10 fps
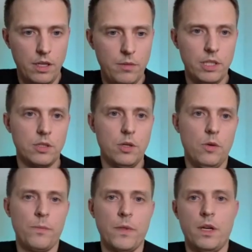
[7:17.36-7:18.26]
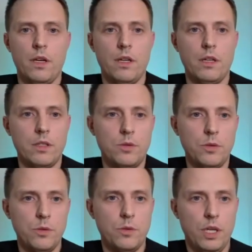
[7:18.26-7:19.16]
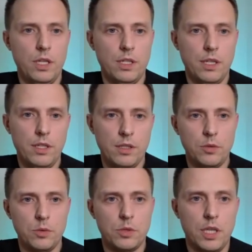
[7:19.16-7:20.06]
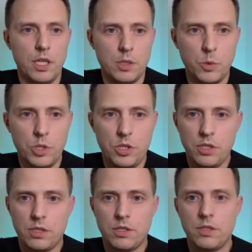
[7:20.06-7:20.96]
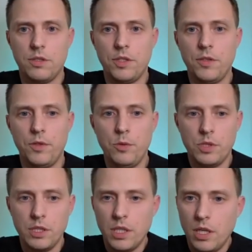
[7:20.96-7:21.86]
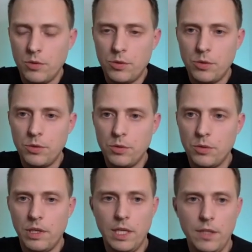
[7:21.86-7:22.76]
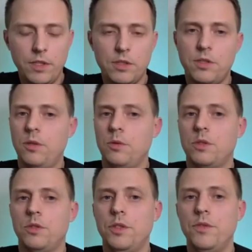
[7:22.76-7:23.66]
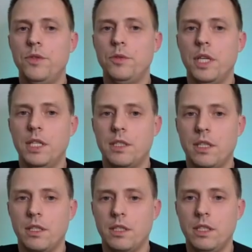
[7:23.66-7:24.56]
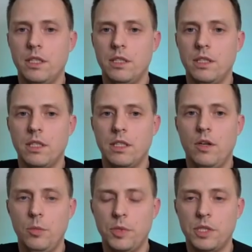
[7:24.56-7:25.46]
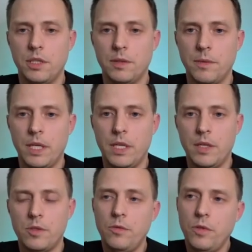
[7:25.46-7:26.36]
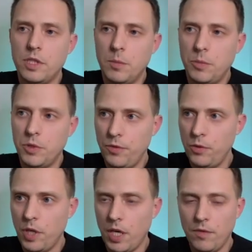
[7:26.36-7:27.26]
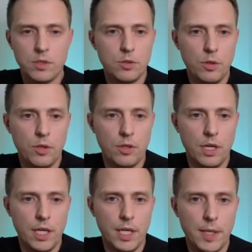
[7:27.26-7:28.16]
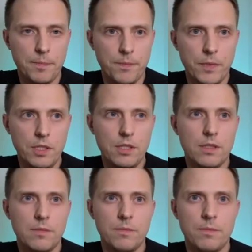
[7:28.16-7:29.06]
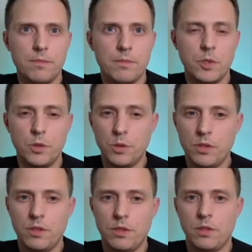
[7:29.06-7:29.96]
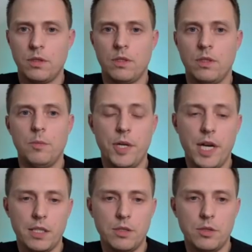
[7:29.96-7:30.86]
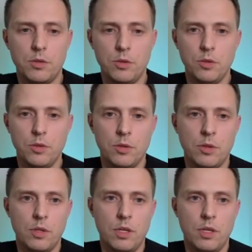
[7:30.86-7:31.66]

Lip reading: Yeah, let's go to another use case, which is reviews and how to leverage those review data in Omnisend. So for example, if you have a store, it is good practice to